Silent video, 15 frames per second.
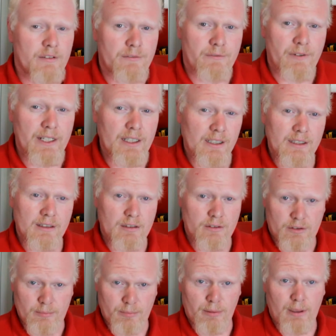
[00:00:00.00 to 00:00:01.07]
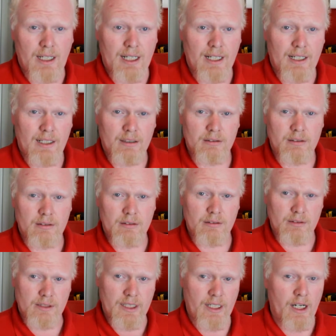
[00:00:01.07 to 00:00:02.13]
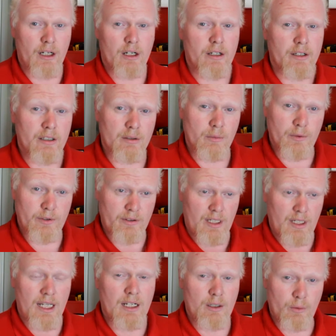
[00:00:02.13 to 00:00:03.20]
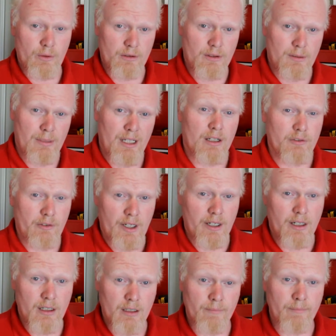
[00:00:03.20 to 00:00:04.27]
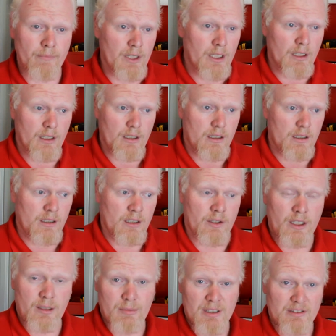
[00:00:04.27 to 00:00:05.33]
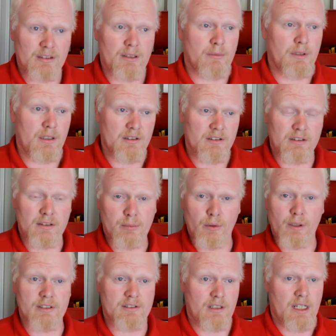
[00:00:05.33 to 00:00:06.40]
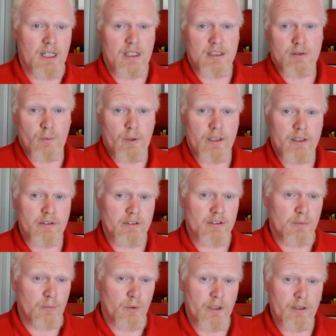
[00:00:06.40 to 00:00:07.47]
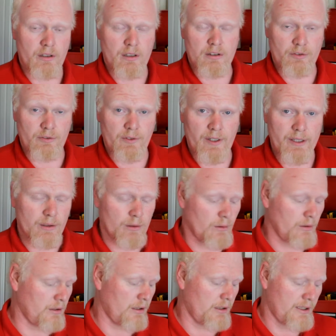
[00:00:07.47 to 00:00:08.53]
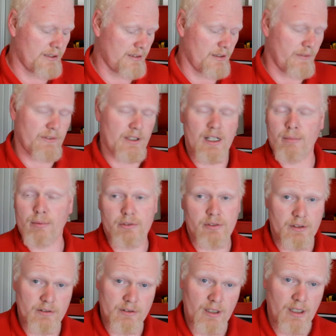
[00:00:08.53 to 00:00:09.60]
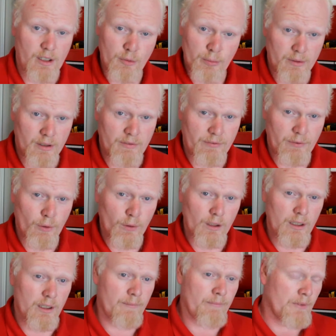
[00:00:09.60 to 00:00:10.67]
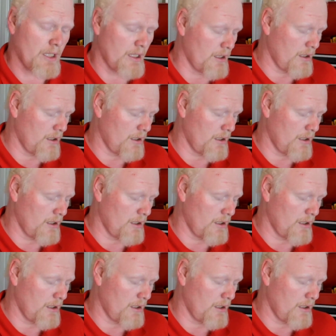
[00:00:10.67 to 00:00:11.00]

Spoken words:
failing to supply an area with an adequate amount of air, it could be something as simple as an actuator somewhere that has failed, a set of dampers that has not opened up fully.